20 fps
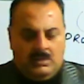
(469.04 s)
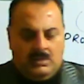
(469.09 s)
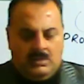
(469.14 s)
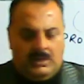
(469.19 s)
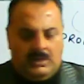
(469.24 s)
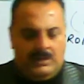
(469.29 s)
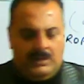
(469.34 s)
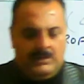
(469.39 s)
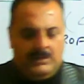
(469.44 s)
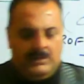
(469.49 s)

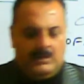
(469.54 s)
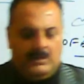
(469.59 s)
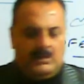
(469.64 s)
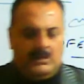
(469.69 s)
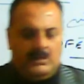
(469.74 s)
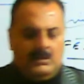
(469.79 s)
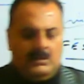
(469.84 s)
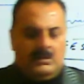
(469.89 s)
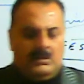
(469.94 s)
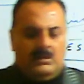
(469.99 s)
And
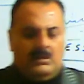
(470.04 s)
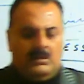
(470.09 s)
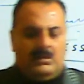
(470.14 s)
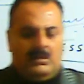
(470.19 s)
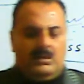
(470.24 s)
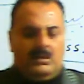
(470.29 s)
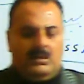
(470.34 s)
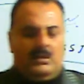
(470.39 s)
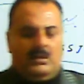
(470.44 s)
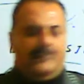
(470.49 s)
uh,
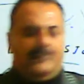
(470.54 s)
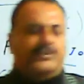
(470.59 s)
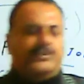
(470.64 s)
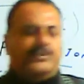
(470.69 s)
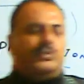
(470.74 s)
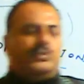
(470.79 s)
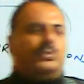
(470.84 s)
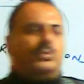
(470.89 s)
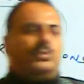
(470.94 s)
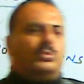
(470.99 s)
if
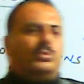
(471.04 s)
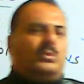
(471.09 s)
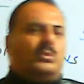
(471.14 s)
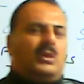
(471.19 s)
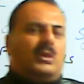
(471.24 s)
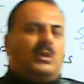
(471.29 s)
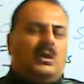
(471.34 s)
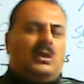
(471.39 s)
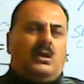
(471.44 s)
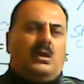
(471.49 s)
you
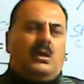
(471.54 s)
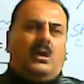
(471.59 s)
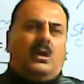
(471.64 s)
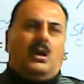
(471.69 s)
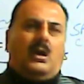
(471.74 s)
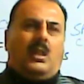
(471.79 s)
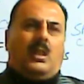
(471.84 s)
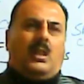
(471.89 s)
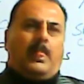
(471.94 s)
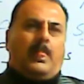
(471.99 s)

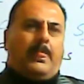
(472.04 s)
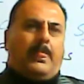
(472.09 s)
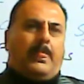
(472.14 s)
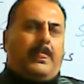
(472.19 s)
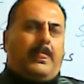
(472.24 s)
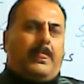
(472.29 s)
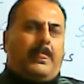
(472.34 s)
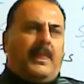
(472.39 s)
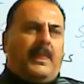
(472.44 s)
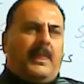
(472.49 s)

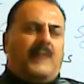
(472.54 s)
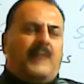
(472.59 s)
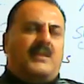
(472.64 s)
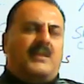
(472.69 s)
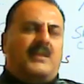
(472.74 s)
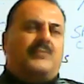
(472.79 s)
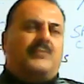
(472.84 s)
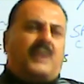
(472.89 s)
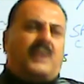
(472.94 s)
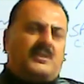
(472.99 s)
have
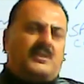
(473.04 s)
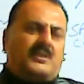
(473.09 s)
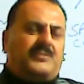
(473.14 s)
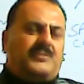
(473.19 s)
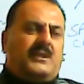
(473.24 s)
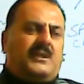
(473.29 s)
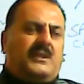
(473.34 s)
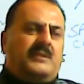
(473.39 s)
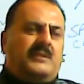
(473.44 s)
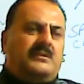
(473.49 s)
any founder
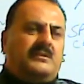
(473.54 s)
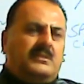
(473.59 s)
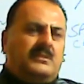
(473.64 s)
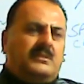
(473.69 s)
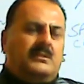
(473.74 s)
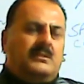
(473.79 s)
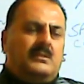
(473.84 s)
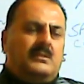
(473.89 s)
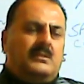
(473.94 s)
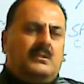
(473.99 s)
friend,
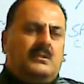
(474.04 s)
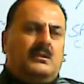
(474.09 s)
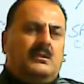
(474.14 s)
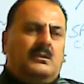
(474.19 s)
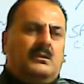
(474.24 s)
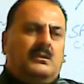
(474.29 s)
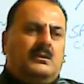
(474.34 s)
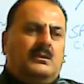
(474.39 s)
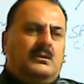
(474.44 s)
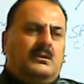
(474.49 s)

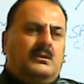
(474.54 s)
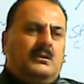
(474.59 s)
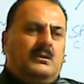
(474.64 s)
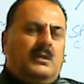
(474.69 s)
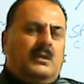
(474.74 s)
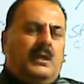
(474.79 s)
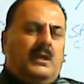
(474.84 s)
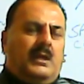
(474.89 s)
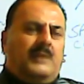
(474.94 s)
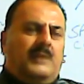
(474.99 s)

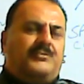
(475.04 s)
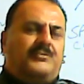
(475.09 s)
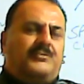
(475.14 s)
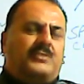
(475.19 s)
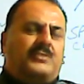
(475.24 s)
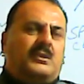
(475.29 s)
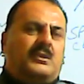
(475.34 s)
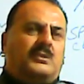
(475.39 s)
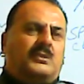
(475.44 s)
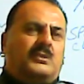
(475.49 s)
and if
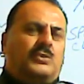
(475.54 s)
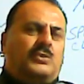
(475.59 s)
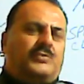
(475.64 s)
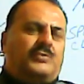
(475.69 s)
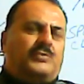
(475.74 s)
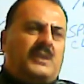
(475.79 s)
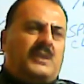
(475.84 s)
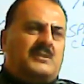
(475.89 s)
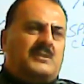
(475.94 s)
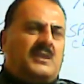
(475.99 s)
uh, your
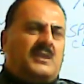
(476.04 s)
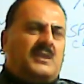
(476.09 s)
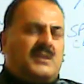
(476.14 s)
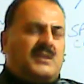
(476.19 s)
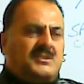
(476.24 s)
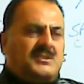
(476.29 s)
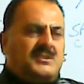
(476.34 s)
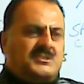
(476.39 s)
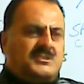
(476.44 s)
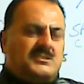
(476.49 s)
friends are
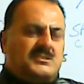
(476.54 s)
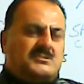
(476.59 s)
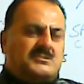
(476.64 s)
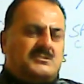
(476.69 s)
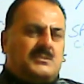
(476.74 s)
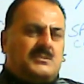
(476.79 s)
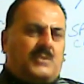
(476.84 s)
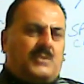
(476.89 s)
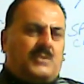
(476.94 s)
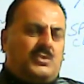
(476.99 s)

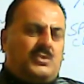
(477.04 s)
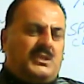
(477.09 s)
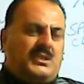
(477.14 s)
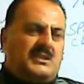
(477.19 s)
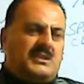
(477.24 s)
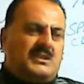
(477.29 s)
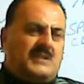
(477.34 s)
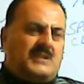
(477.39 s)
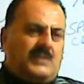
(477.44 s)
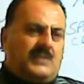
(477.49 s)
conscious about
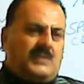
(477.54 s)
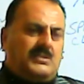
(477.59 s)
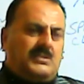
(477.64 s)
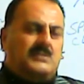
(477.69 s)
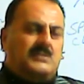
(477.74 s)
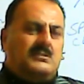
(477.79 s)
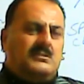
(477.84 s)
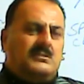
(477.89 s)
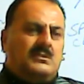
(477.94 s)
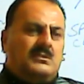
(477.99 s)
English
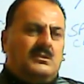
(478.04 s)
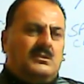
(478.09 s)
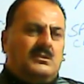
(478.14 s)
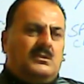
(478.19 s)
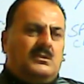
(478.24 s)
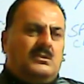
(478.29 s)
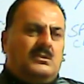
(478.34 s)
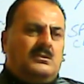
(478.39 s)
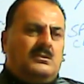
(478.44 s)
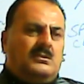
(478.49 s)
language,
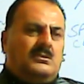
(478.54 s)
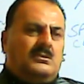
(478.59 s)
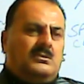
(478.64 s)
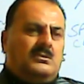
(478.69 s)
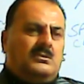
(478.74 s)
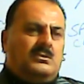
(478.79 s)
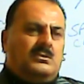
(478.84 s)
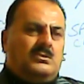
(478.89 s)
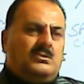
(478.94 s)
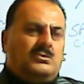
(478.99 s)

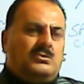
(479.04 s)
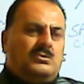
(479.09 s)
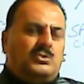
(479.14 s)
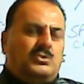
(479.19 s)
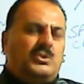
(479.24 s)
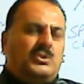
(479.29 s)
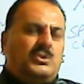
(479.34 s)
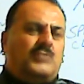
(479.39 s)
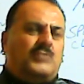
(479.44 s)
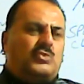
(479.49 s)
so
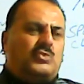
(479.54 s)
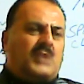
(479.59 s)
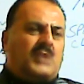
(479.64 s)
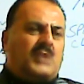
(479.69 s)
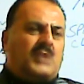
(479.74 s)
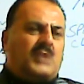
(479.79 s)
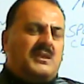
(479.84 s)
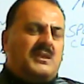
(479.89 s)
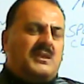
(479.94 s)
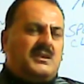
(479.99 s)
you have to
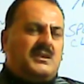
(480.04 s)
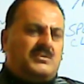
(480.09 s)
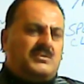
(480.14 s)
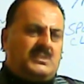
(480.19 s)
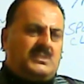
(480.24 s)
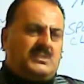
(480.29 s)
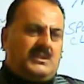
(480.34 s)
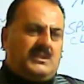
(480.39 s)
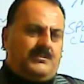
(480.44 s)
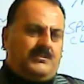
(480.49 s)
talk in English
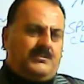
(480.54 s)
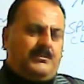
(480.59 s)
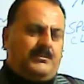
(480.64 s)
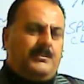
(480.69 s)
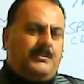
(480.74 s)
with them.